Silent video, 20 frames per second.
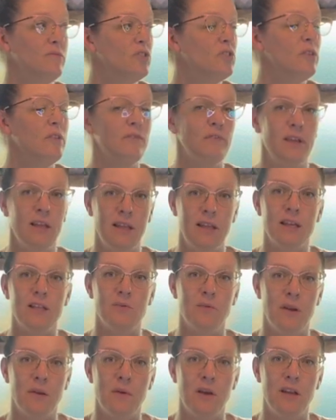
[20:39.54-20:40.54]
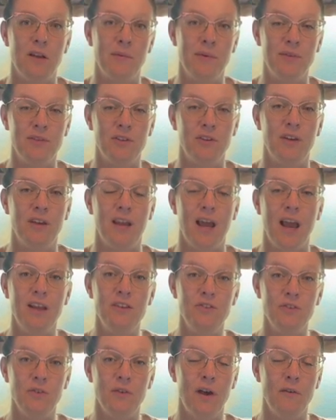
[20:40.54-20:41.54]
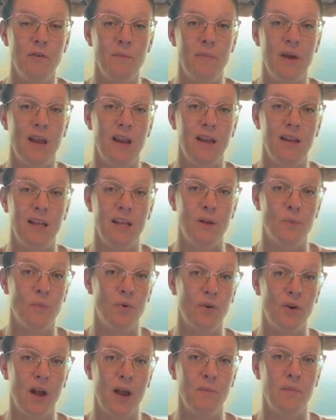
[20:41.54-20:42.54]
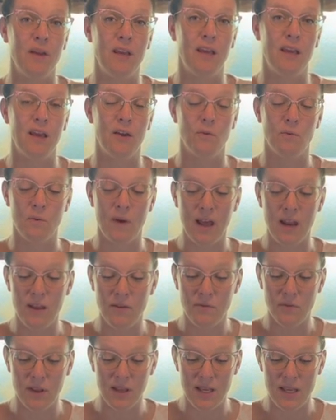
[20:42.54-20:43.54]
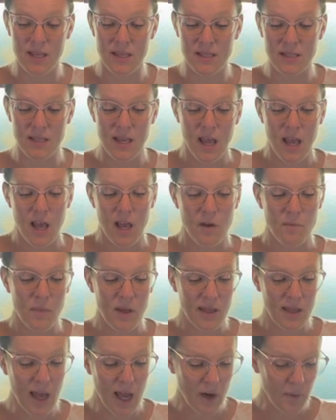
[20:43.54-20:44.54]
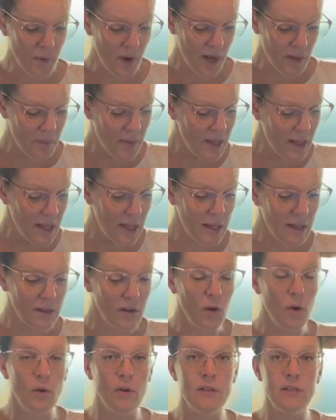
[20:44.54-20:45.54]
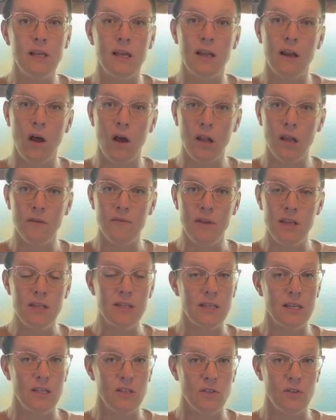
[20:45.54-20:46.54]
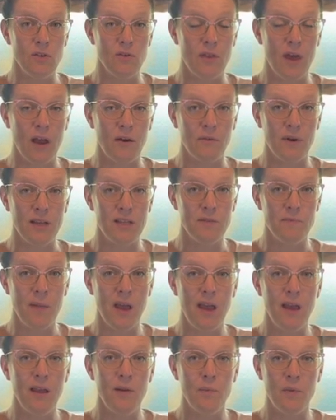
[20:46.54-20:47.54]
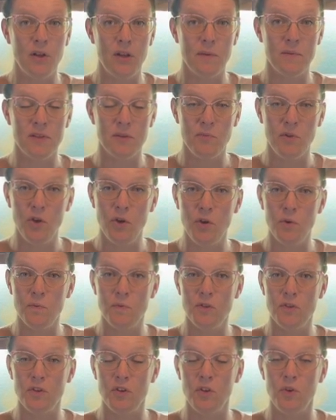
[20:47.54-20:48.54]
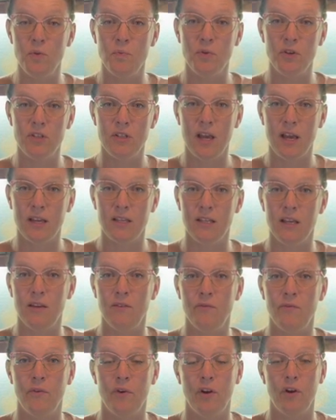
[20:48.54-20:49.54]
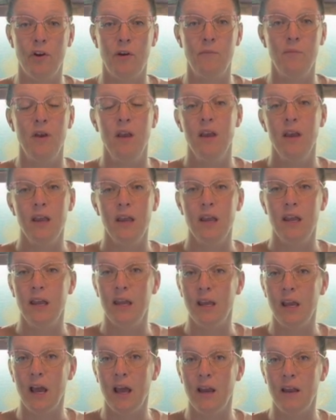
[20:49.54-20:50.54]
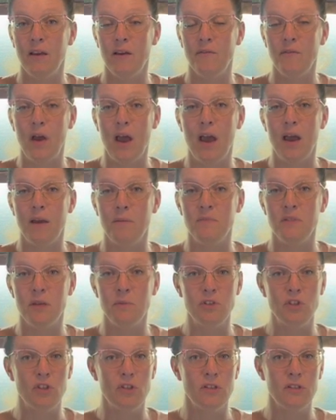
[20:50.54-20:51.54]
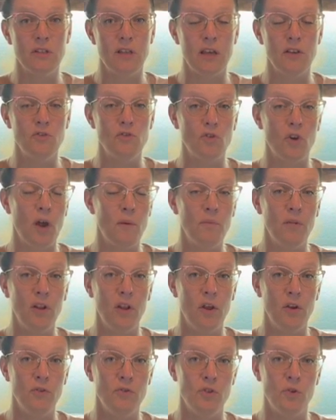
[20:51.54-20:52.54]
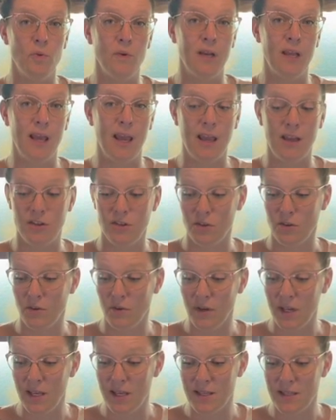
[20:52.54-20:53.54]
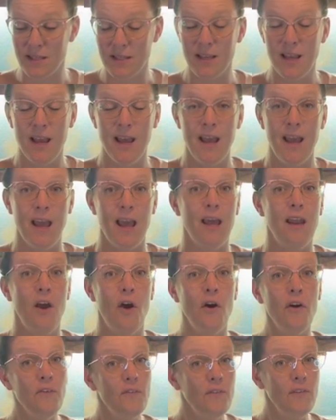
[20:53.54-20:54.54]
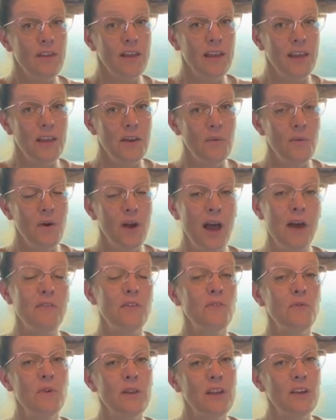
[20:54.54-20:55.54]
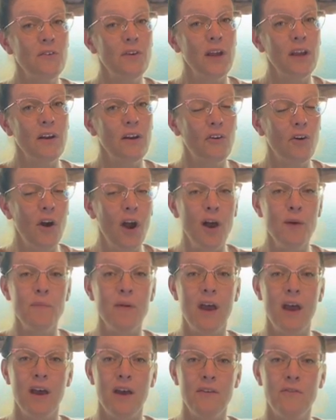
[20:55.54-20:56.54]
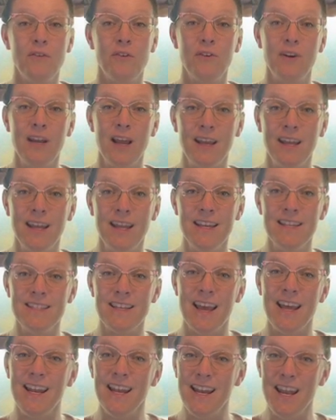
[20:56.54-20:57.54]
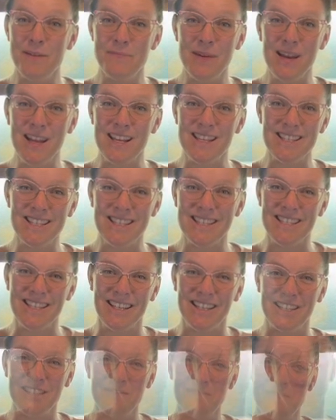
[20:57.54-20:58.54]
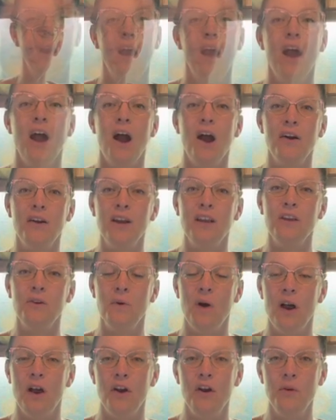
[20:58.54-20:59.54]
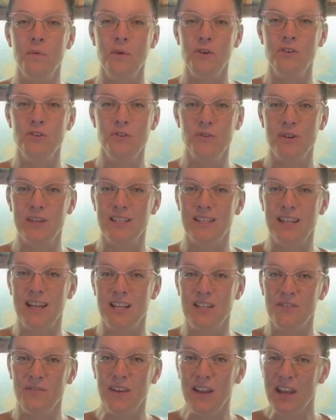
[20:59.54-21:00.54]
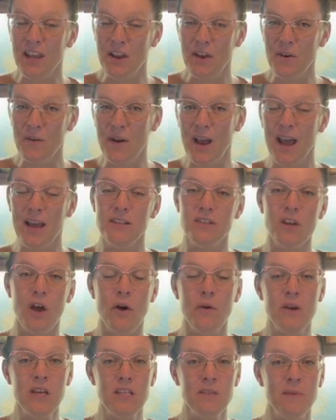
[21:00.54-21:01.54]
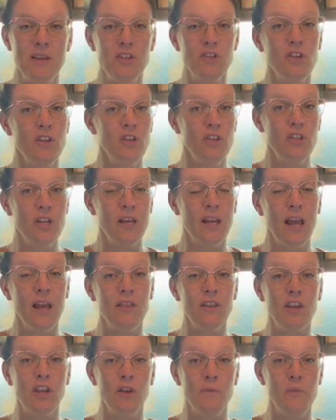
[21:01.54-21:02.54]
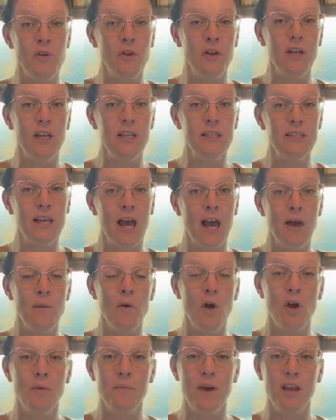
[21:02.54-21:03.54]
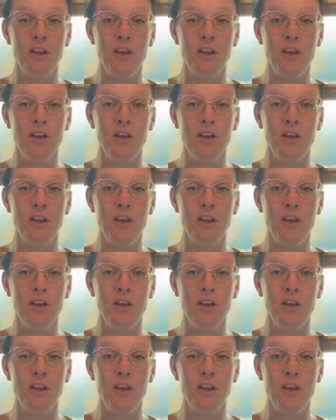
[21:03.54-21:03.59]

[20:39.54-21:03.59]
truthfully, that's what I'm gonna end up doing. I do have a bed I need to prep and get ready for these, but that'll probably be the end goal, to get all of these into that raised bed, put up some hoops to protect it from any kind of Um, temperatures that drop below twenty-eight degrees, and hopefully we'll have a really great crop of ranunculus and anemones this year. All right, you all, I hope you enjoyed today's video. As always, make sure you check out the community tab on my